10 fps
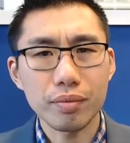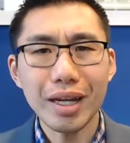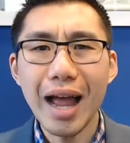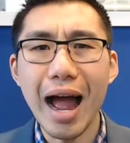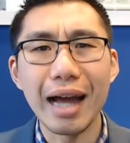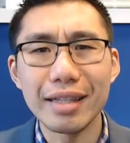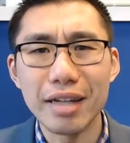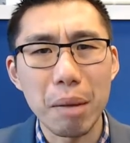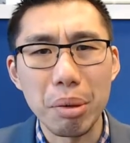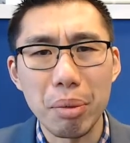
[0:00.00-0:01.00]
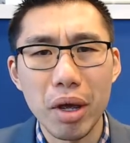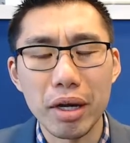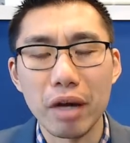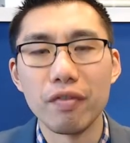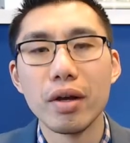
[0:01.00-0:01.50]
I did not prepare enough.
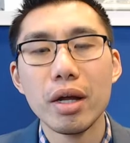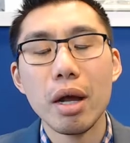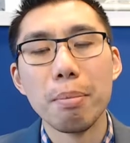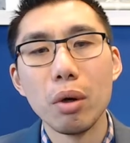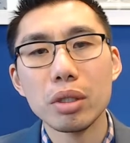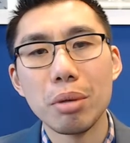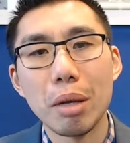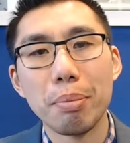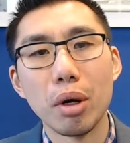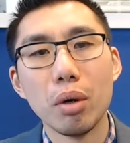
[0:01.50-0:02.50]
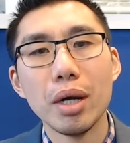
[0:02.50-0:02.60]
Most people,